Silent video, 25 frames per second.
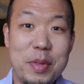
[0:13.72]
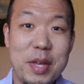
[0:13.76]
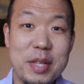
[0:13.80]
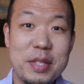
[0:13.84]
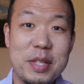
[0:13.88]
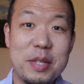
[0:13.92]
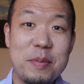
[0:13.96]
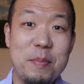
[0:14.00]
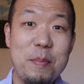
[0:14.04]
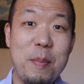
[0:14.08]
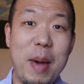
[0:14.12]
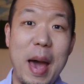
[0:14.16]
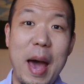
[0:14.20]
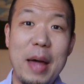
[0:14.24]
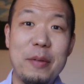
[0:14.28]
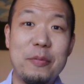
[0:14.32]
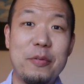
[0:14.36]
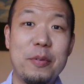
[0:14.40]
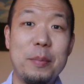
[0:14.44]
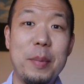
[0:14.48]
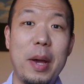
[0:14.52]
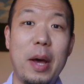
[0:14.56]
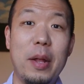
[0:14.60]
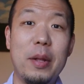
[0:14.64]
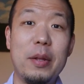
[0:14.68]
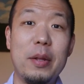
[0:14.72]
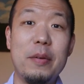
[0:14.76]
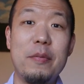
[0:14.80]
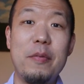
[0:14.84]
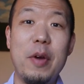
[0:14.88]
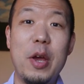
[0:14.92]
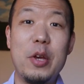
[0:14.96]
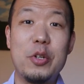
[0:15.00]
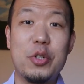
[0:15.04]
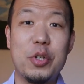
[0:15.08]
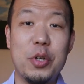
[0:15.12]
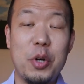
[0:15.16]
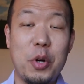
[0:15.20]
this is Matt from
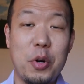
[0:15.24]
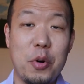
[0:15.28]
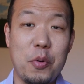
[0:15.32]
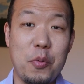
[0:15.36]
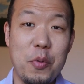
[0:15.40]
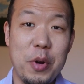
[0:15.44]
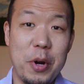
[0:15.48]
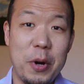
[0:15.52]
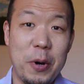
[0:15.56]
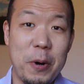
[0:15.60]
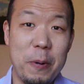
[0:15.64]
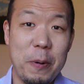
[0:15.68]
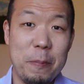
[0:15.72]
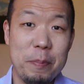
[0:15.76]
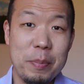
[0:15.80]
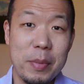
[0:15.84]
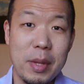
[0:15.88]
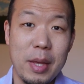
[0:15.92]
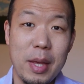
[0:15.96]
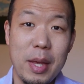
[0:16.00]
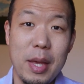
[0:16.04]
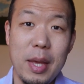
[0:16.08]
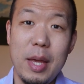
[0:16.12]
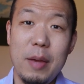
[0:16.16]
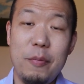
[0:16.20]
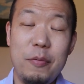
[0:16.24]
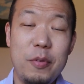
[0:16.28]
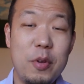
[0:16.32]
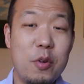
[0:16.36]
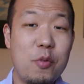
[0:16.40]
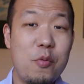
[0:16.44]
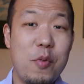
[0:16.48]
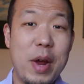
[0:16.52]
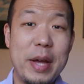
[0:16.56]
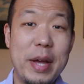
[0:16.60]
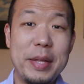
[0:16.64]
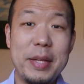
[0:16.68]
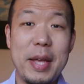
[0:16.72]
Elevation Career. If you
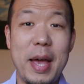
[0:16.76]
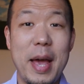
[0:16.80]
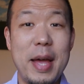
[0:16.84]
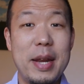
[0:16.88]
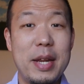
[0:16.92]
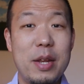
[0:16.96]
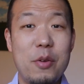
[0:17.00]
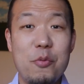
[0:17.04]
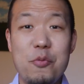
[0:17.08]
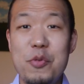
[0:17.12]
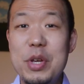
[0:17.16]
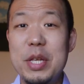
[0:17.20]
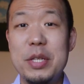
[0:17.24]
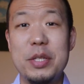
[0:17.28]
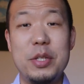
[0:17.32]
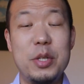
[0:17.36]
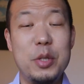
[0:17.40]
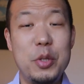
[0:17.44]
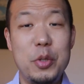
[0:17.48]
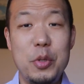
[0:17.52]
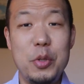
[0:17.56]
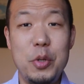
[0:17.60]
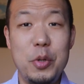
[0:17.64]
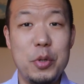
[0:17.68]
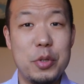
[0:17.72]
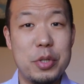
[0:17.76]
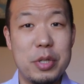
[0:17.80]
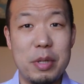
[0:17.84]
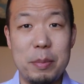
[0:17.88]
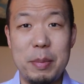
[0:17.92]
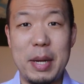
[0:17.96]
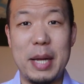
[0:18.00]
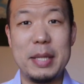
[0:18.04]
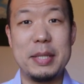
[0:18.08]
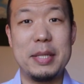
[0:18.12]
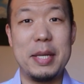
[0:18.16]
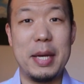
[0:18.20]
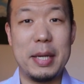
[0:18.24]
read any recent news
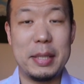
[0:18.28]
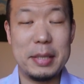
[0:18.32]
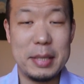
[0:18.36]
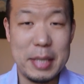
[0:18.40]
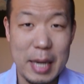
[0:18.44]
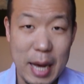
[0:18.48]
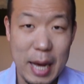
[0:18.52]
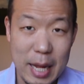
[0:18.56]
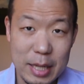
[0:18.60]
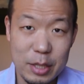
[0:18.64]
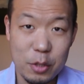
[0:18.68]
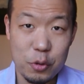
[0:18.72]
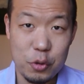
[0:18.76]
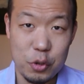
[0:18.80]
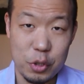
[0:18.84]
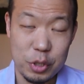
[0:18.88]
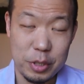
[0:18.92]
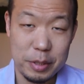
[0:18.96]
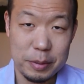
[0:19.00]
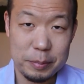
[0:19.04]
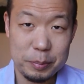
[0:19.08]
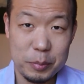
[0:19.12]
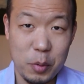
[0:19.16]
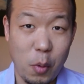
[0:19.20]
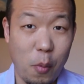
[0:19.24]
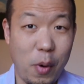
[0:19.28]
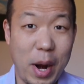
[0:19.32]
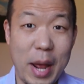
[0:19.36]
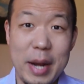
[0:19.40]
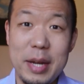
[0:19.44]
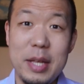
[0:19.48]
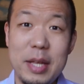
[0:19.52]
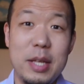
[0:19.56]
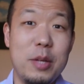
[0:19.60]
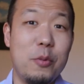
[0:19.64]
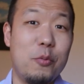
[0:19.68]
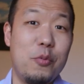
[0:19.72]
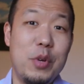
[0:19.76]
about technology or
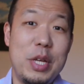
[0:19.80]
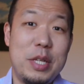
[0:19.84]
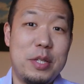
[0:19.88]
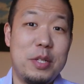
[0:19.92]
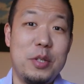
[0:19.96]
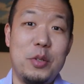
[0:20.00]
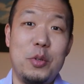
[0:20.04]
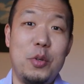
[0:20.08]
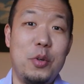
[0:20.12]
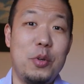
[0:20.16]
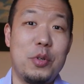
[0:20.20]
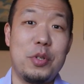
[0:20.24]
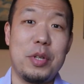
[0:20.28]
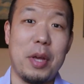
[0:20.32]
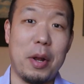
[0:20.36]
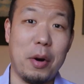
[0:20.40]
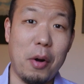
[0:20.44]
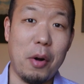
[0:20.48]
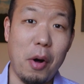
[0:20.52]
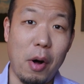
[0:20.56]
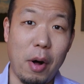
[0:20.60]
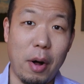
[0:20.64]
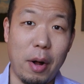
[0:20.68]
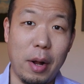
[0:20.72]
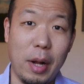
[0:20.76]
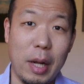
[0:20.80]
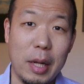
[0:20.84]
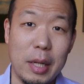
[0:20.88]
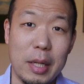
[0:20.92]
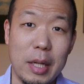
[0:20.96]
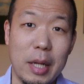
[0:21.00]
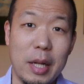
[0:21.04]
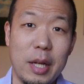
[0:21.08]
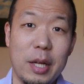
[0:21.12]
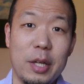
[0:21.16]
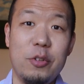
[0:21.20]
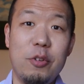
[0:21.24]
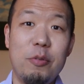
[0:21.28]
any recent news at all,
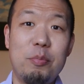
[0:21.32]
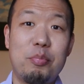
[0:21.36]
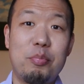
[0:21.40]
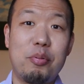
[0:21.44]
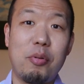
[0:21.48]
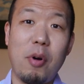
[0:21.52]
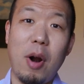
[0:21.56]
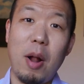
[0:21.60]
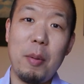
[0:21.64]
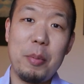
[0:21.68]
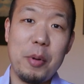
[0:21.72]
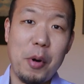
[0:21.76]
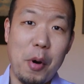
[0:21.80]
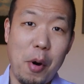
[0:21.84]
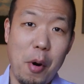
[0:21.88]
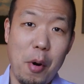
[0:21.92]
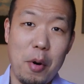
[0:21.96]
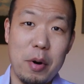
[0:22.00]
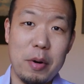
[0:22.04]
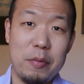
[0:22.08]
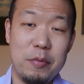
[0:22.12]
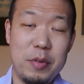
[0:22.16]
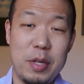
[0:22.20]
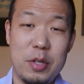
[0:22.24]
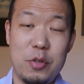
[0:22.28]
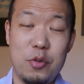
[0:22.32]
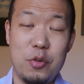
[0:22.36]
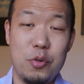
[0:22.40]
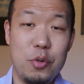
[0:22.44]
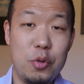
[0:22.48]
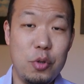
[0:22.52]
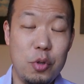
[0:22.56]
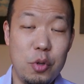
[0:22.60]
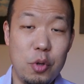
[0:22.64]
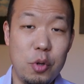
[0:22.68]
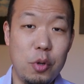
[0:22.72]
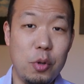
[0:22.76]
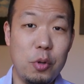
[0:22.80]
you probably heard of this
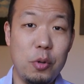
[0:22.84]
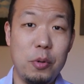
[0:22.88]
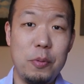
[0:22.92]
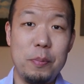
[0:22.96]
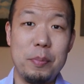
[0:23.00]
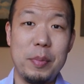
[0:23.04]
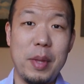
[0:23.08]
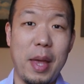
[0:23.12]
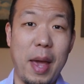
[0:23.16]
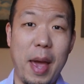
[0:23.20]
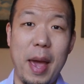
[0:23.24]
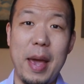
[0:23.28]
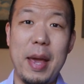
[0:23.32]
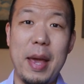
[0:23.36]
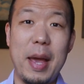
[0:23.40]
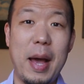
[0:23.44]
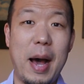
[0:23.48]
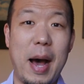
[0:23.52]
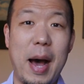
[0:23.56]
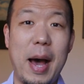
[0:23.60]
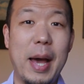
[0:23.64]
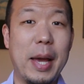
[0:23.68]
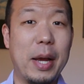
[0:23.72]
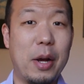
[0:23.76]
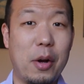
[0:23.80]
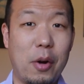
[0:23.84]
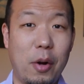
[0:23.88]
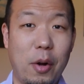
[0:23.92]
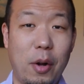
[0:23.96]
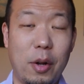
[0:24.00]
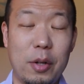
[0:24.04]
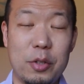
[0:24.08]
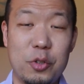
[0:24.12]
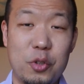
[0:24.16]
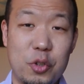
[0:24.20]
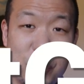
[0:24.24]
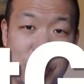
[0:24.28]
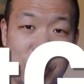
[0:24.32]
new AI
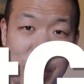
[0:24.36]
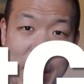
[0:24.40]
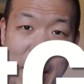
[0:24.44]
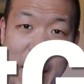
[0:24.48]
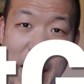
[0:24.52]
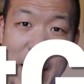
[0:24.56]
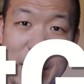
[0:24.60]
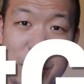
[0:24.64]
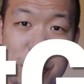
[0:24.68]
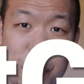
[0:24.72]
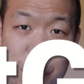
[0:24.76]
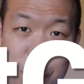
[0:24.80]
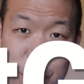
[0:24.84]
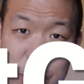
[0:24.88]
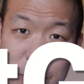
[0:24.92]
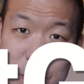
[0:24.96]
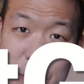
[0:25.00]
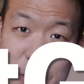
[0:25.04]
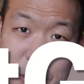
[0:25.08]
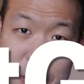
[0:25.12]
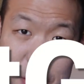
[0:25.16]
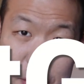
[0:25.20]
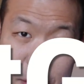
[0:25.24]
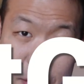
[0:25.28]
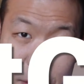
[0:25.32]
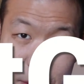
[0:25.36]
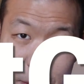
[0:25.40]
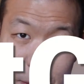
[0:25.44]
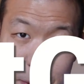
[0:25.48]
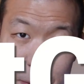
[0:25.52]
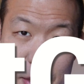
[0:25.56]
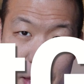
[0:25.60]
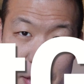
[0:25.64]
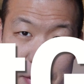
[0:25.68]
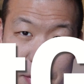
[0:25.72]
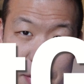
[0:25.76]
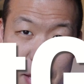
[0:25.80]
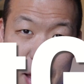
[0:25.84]
called ChatGPT
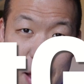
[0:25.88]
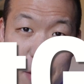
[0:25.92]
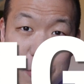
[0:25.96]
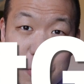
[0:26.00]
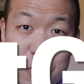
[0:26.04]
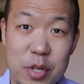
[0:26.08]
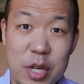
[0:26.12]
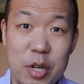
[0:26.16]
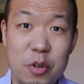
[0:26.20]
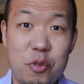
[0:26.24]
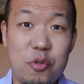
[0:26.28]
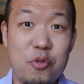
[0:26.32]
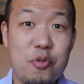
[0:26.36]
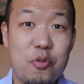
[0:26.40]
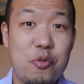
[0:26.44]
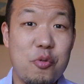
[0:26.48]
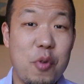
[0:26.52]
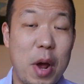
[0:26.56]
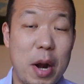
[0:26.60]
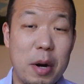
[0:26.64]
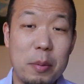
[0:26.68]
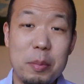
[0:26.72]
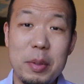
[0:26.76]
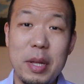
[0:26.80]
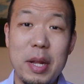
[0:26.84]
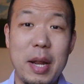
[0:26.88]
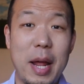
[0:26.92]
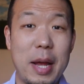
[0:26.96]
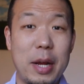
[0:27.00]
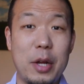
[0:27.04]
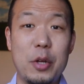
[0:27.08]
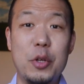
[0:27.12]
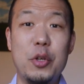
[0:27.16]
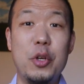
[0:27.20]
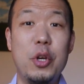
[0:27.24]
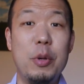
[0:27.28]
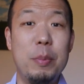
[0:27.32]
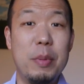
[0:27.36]
that sounds incredibly like
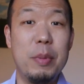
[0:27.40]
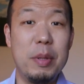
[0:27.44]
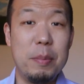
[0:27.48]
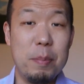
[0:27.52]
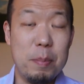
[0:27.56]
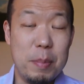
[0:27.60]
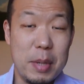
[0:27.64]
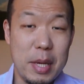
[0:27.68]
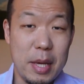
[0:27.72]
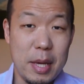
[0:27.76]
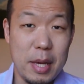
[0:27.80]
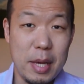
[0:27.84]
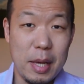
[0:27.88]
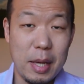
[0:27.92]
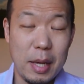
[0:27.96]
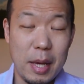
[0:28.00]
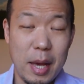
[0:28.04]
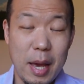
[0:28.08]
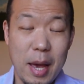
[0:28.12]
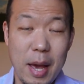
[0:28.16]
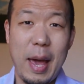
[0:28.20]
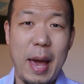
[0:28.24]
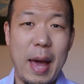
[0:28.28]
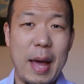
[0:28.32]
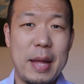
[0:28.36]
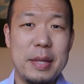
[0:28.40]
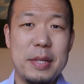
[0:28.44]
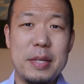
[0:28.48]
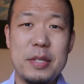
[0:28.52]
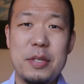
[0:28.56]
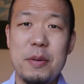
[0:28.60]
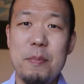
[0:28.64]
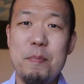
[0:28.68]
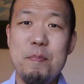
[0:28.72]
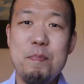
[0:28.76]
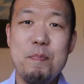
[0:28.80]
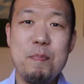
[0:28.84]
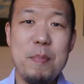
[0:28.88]
a human being and is
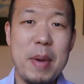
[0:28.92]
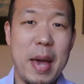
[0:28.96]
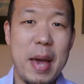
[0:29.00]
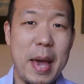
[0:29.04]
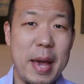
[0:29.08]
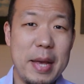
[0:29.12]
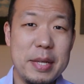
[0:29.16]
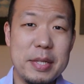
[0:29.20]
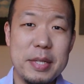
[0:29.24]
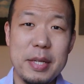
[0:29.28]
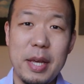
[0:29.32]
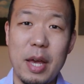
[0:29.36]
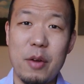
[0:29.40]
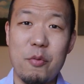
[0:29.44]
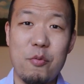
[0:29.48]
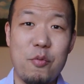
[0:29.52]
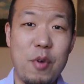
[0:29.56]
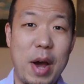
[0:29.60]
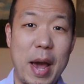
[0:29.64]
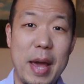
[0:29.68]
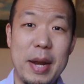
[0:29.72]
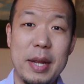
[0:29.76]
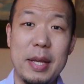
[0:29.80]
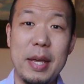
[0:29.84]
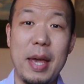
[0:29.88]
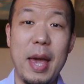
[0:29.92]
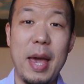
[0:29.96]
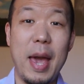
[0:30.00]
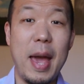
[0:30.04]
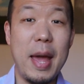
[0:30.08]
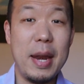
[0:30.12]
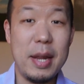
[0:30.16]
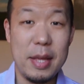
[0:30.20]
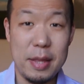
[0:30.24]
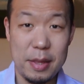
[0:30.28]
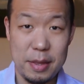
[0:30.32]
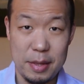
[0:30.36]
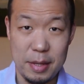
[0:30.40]
amazing at writing
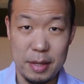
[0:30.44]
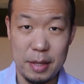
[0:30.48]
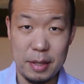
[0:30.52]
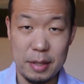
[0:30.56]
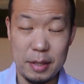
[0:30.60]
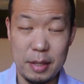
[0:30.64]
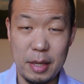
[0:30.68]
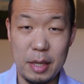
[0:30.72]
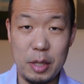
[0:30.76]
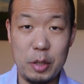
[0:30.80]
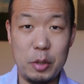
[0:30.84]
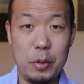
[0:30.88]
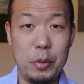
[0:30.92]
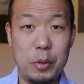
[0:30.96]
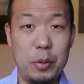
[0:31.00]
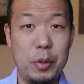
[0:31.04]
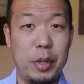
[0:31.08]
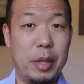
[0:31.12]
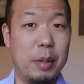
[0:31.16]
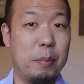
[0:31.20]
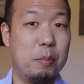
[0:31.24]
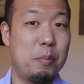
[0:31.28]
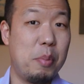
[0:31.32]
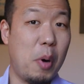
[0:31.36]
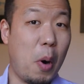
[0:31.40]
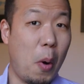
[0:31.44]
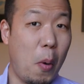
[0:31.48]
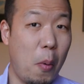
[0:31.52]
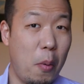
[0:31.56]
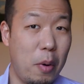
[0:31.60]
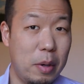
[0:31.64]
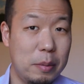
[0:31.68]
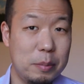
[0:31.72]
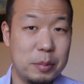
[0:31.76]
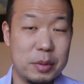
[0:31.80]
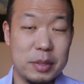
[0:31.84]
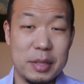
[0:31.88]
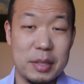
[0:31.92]
anything, including
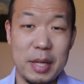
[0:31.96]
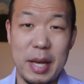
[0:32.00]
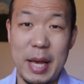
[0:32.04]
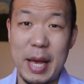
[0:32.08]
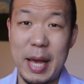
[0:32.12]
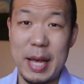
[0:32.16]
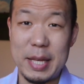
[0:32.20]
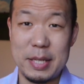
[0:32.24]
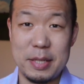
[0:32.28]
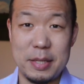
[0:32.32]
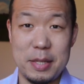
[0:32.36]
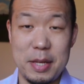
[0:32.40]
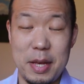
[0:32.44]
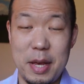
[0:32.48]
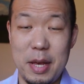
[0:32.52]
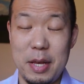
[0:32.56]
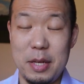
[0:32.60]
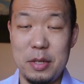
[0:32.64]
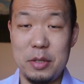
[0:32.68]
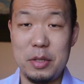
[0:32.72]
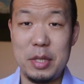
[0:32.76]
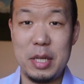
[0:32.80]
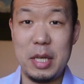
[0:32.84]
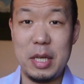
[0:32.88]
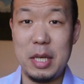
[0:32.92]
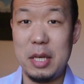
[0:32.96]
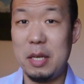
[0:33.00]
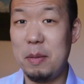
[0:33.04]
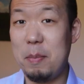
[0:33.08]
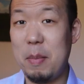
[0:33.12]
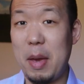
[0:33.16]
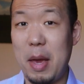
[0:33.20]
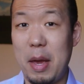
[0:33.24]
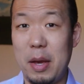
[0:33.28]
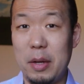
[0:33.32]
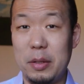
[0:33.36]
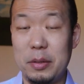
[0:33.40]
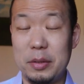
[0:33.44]
poems, essays,
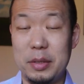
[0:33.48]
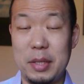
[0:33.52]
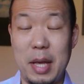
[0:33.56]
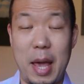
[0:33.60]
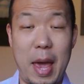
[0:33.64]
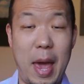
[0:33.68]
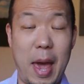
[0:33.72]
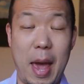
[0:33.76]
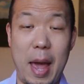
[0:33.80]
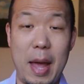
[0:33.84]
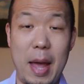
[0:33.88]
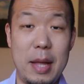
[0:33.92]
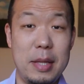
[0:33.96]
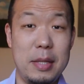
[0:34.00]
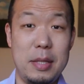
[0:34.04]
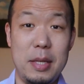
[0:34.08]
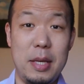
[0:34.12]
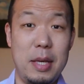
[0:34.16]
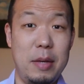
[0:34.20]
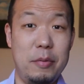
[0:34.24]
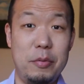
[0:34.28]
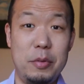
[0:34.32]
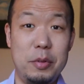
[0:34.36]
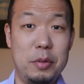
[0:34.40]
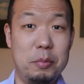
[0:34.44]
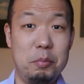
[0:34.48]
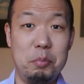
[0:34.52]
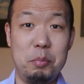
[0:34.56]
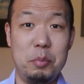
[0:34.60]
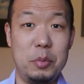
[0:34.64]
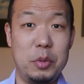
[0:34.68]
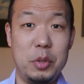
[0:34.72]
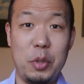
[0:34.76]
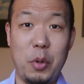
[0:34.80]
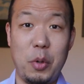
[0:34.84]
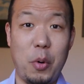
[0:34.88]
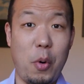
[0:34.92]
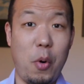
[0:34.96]
emails, and even
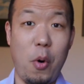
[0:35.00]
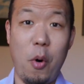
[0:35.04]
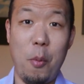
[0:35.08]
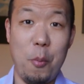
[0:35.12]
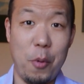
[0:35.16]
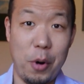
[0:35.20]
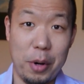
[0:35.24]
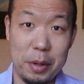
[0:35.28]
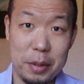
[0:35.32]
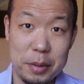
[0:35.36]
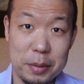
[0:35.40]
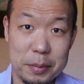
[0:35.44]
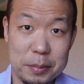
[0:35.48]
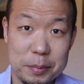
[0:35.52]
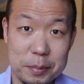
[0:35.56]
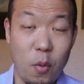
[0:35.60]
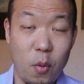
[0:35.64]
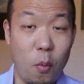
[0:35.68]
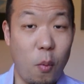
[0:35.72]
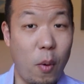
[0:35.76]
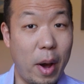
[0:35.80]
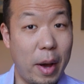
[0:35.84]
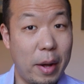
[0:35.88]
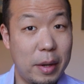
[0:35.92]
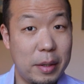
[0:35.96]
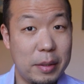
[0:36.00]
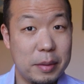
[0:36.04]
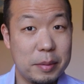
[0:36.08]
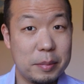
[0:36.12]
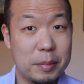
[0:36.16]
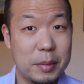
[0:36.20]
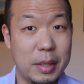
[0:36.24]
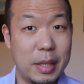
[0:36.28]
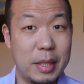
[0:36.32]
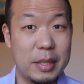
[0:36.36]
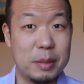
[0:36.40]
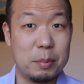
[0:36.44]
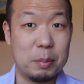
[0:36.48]
your homework. Well,
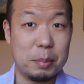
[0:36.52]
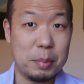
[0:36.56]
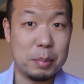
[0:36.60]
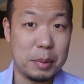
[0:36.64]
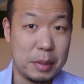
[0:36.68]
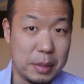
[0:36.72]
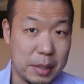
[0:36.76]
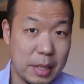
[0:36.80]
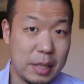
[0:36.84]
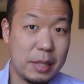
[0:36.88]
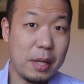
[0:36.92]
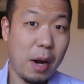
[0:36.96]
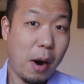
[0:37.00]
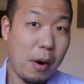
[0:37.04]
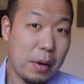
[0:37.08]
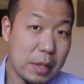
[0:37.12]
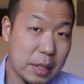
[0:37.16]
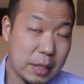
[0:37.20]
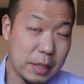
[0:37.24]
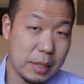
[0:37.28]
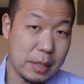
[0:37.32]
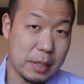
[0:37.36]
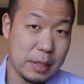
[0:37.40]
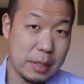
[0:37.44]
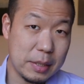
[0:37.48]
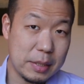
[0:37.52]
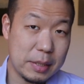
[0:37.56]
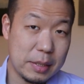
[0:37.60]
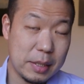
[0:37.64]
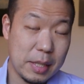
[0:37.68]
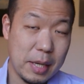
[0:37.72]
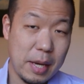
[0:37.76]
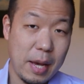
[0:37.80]
it's pretty darn good